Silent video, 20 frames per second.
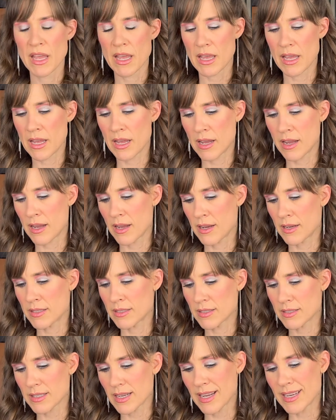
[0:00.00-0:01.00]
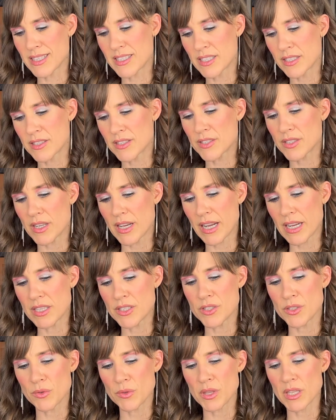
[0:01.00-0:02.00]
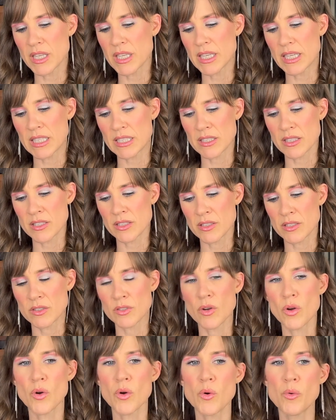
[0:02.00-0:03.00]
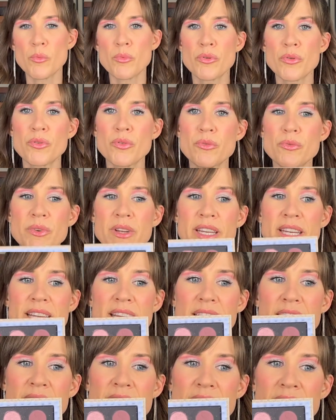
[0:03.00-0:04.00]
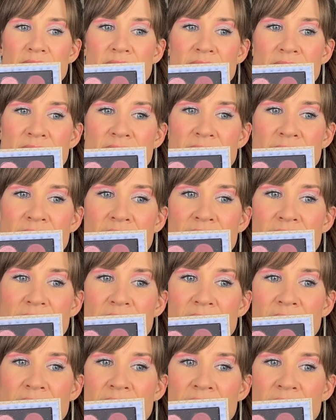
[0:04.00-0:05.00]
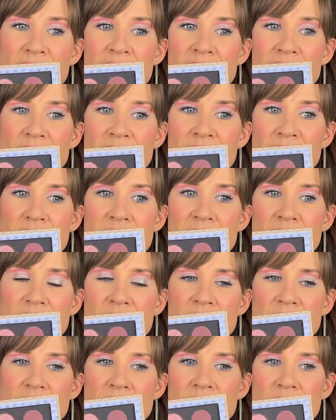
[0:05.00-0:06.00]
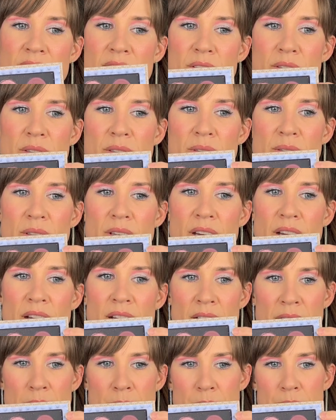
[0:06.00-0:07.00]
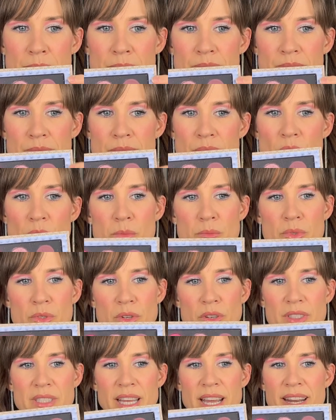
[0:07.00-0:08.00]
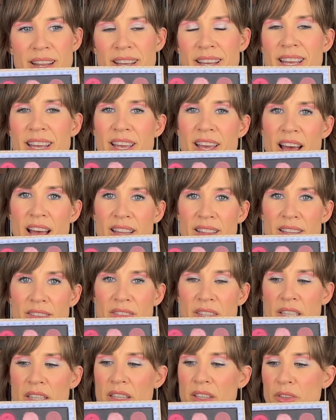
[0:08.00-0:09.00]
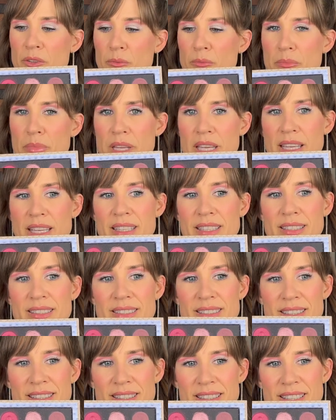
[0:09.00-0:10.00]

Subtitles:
And I do think it's so pretty, and I love the little I love the little bees on